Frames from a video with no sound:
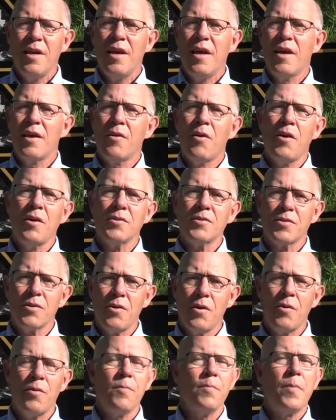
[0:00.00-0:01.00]
and
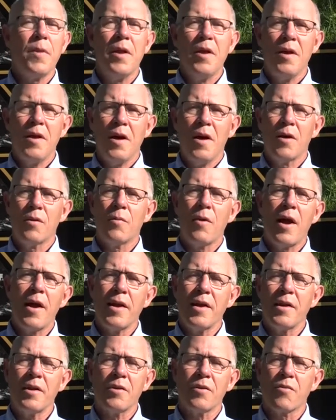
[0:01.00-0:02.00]
also
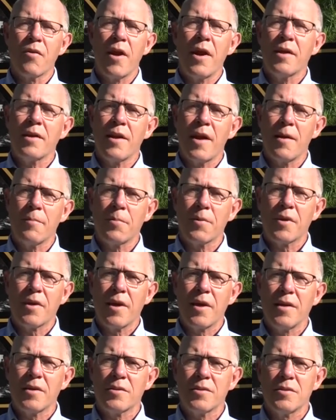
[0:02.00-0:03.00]
writing grant
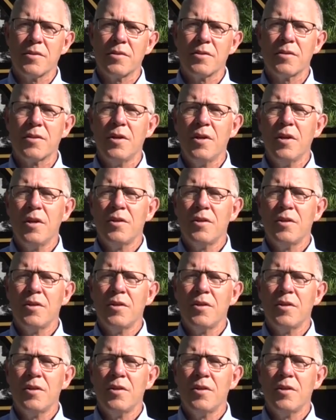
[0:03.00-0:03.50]
applications